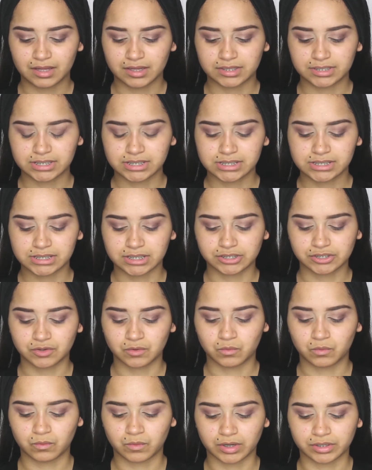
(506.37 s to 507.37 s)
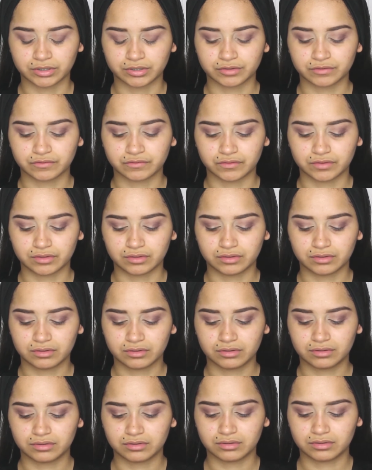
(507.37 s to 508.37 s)
This is such a
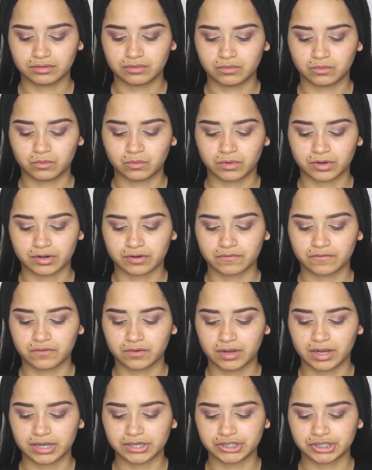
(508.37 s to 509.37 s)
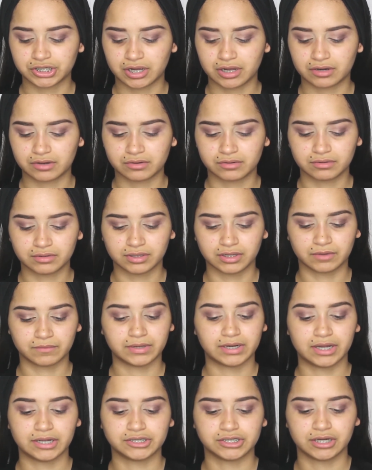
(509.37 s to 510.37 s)
wonderful, wonderful eyeshadow,
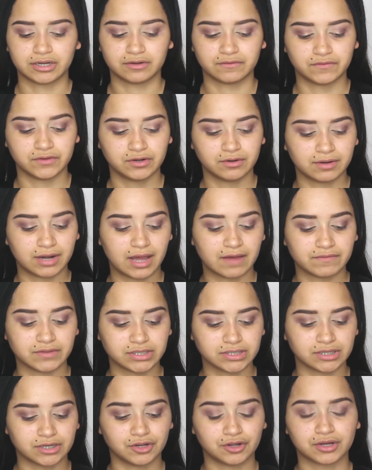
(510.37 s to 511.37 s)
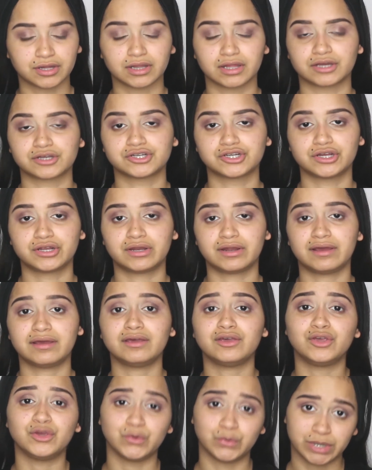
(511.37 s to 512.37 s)
liquid eyeshadow. If you don't have this in your collection,
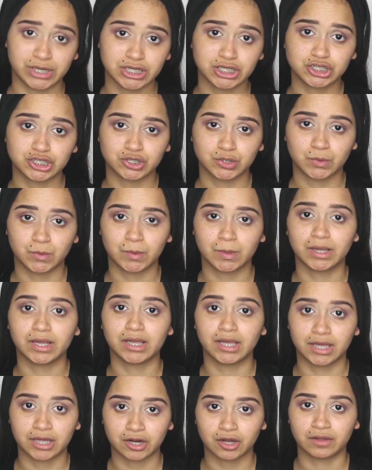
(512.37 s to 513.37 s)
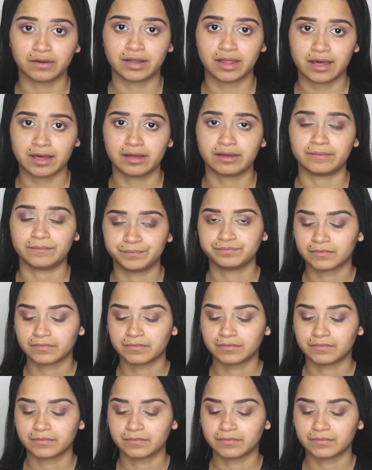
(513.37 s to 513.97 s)
you need to get on that.